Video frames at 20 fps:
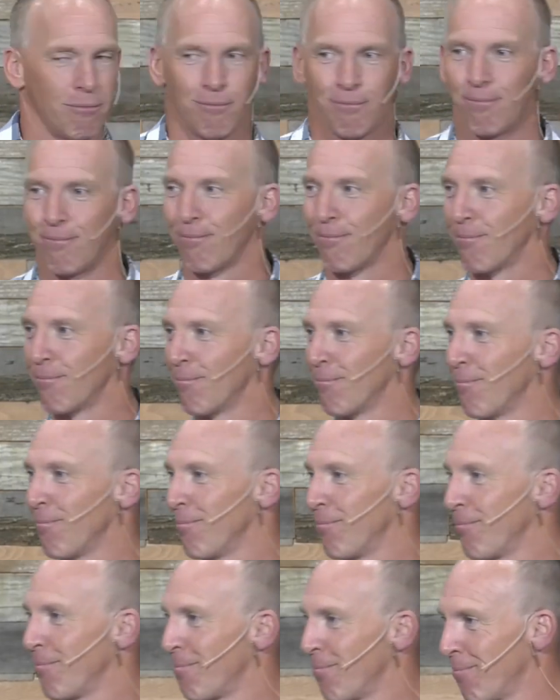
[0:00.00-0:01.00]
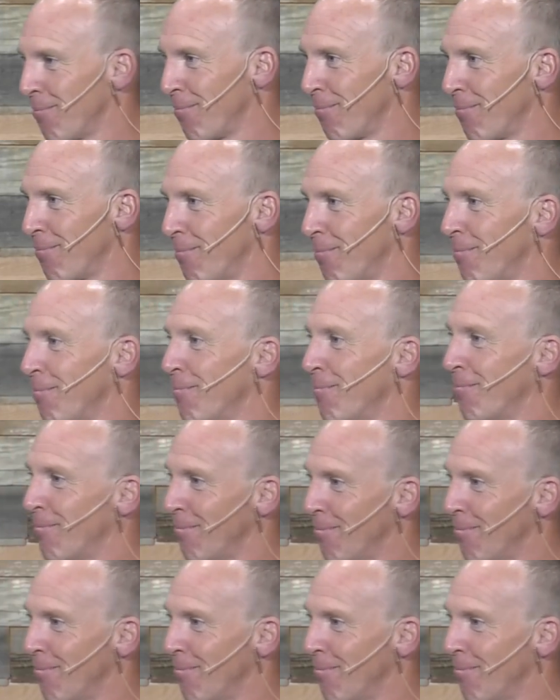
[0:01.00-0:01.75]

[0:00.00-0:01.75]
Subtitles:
[no speech]